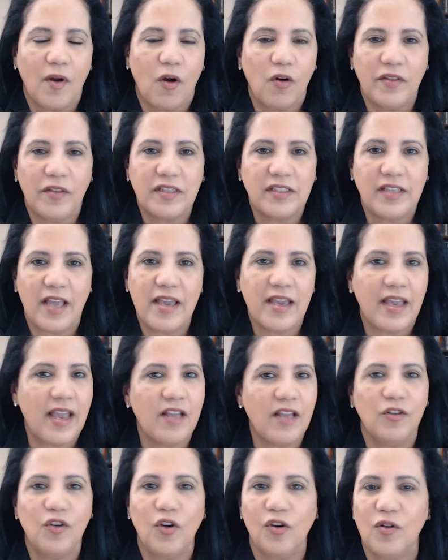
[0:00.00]
All they're saying,
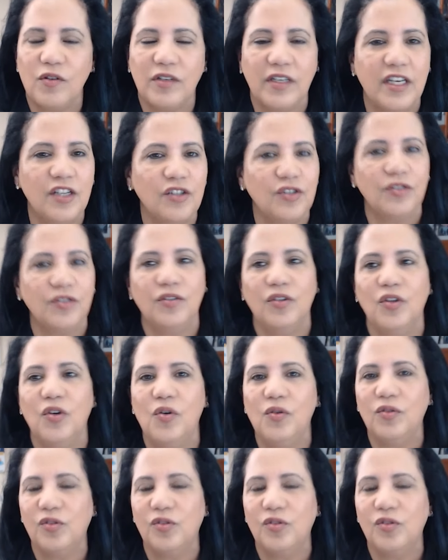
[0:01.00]
hey, new location, new